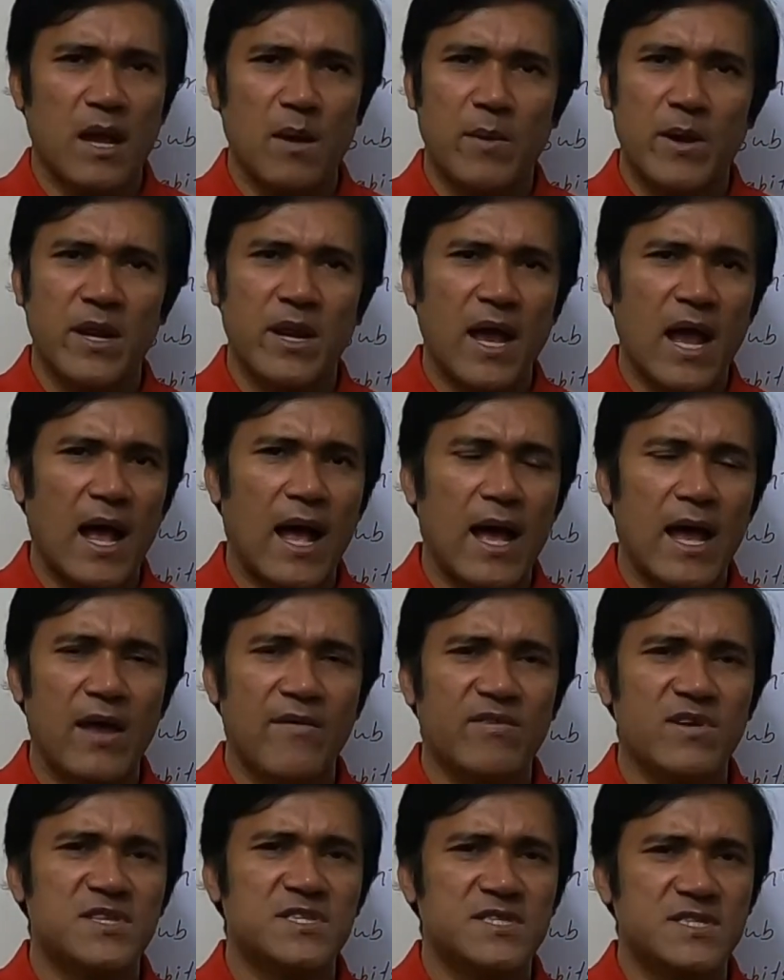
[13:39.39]
I mean, I
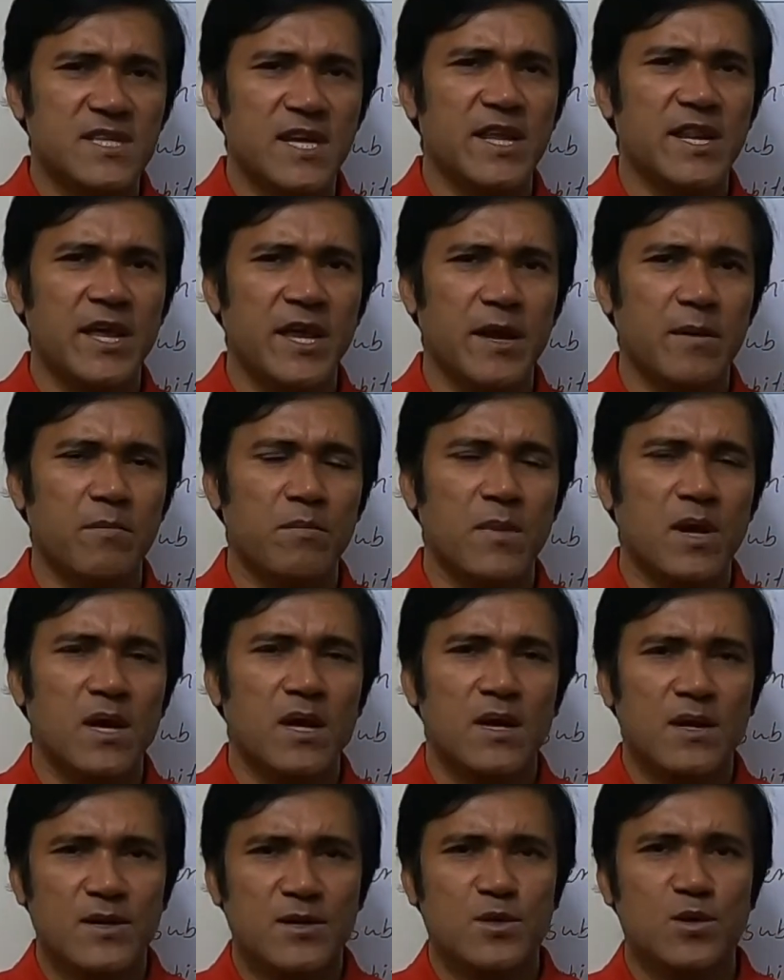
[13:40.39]
haven't seen him
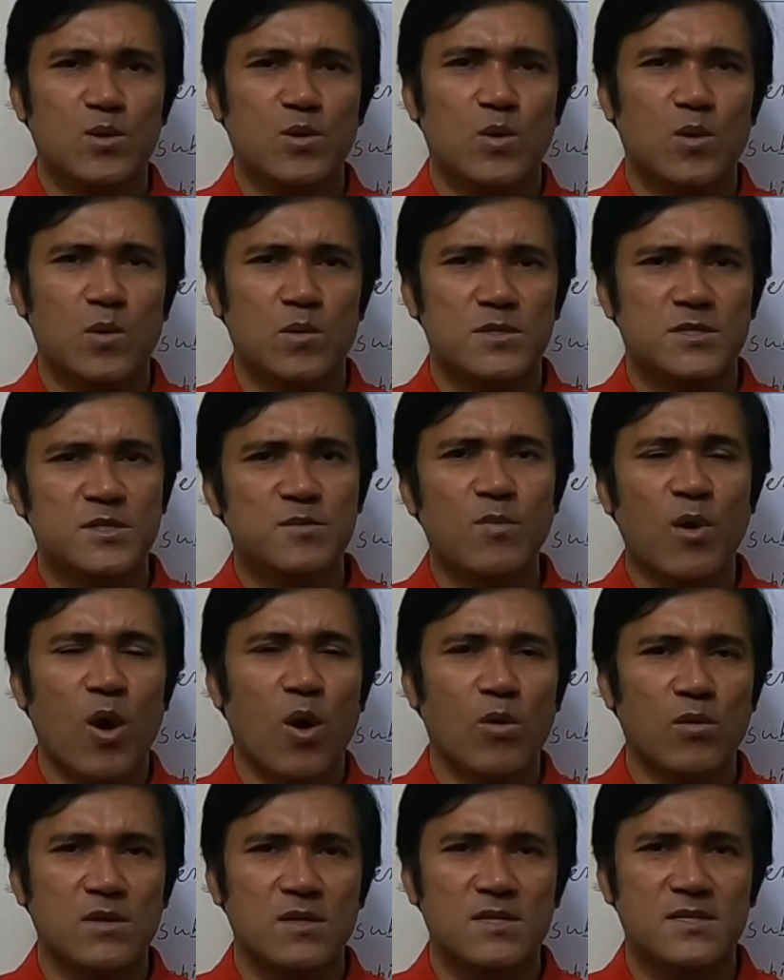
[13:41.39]
to
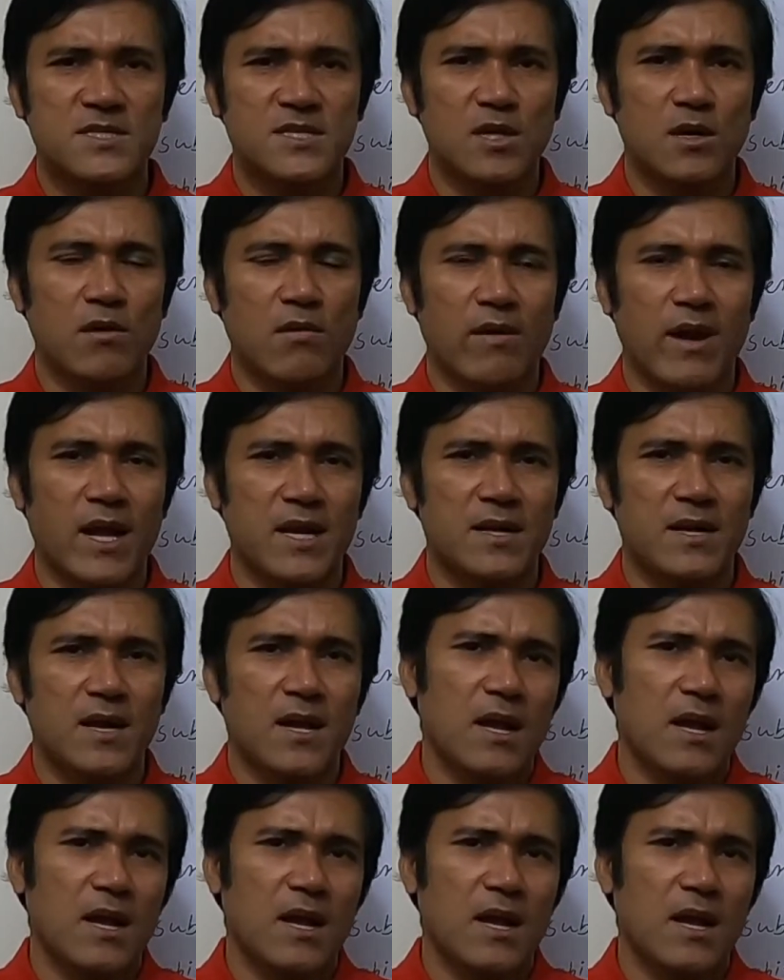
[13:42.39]
smoke cigarette.